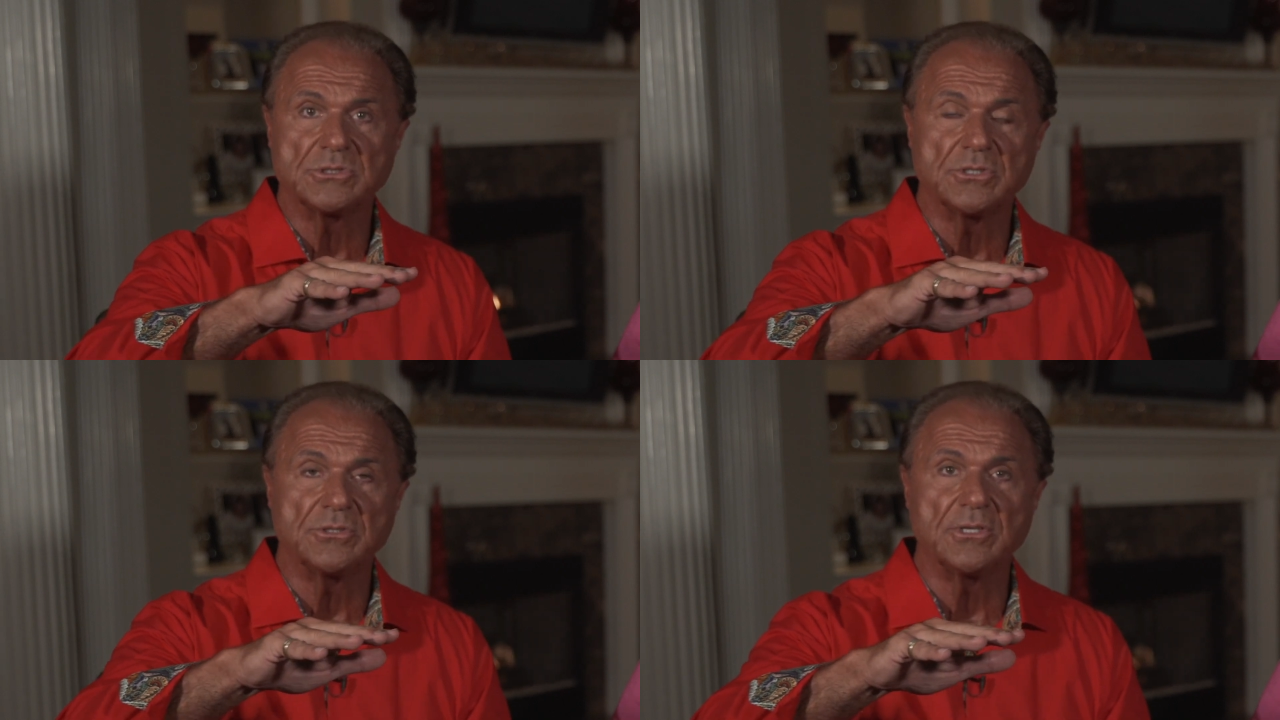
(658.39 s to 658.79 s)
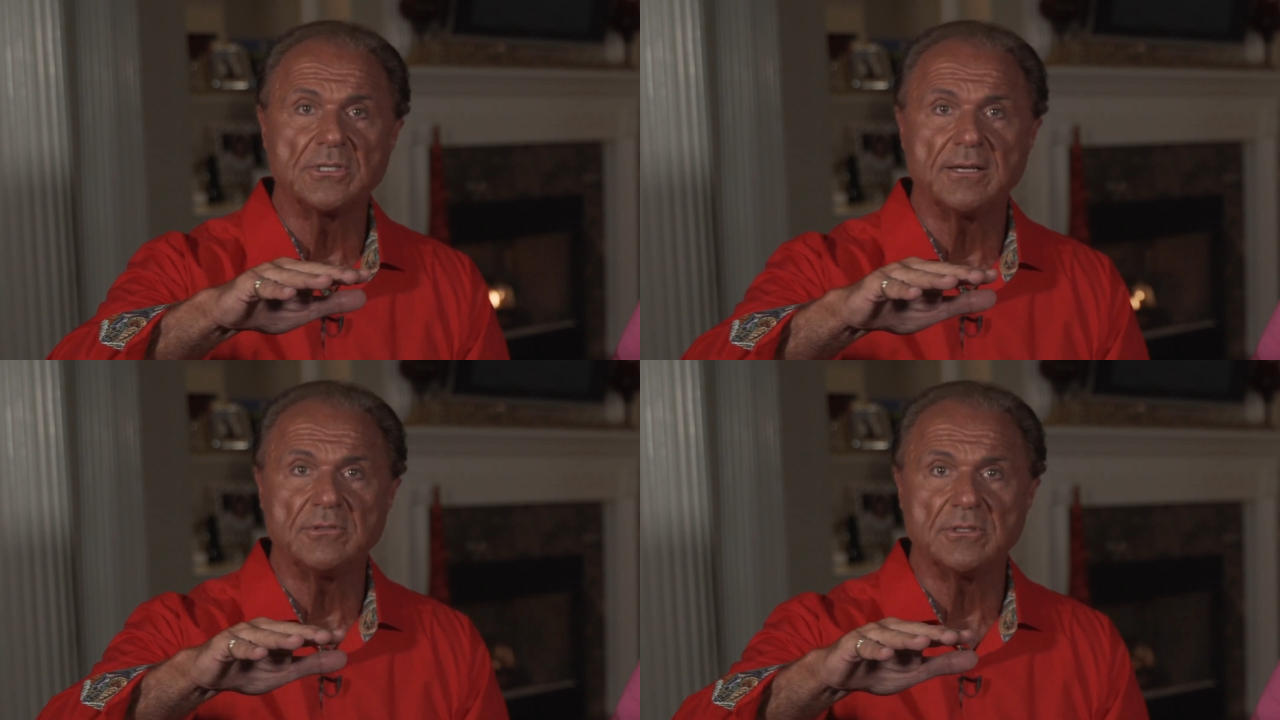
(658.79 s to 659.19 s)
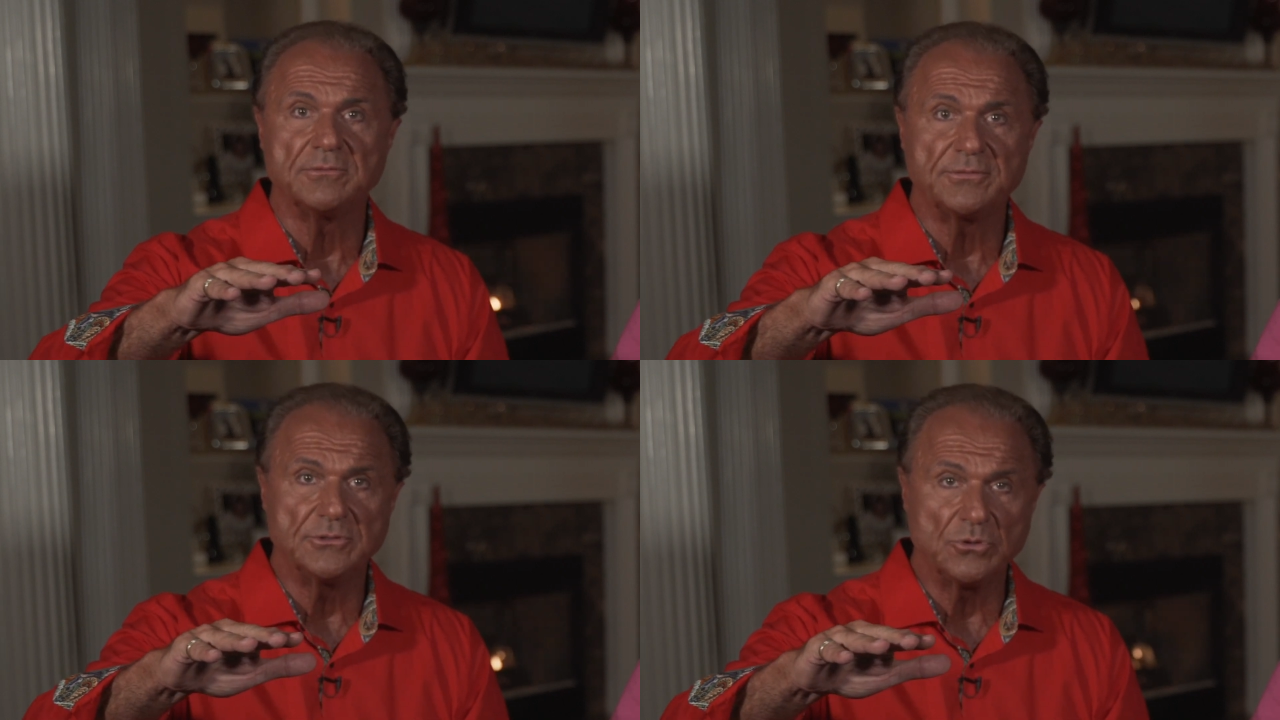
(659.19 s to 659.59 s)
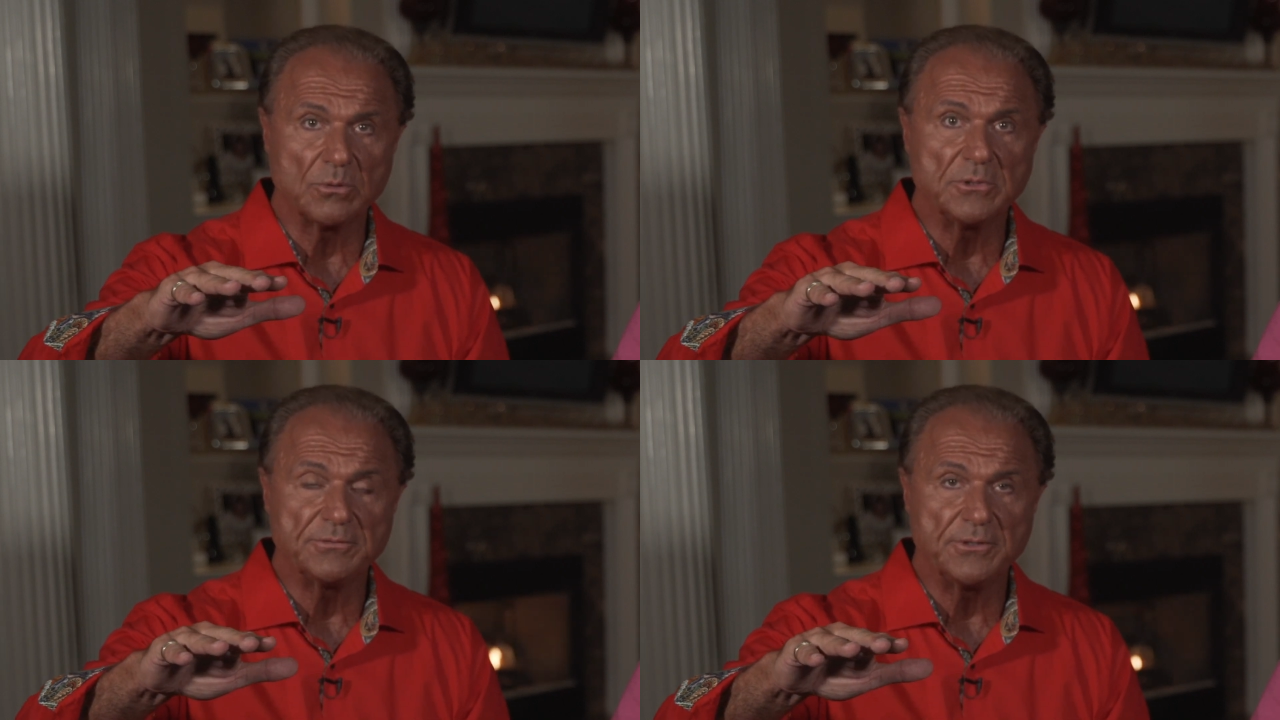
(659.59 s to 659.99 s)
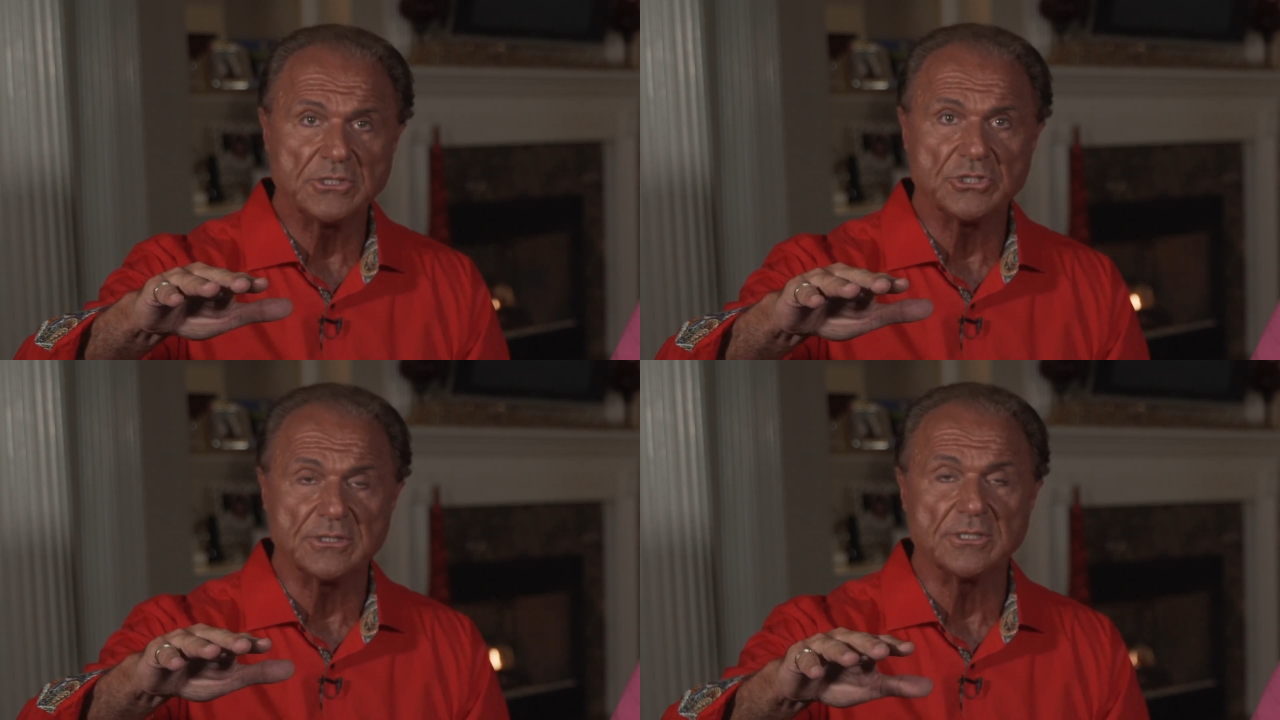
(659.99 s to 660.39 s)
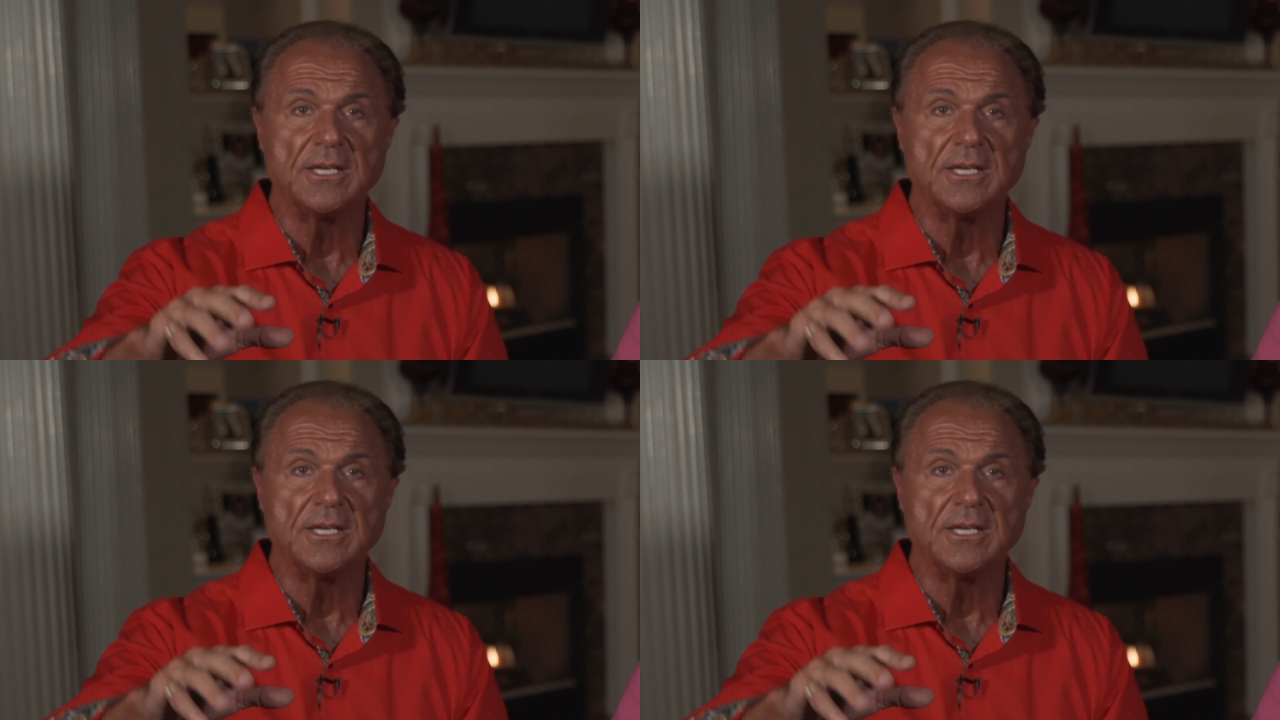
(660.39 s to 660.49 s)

to their level of normal function,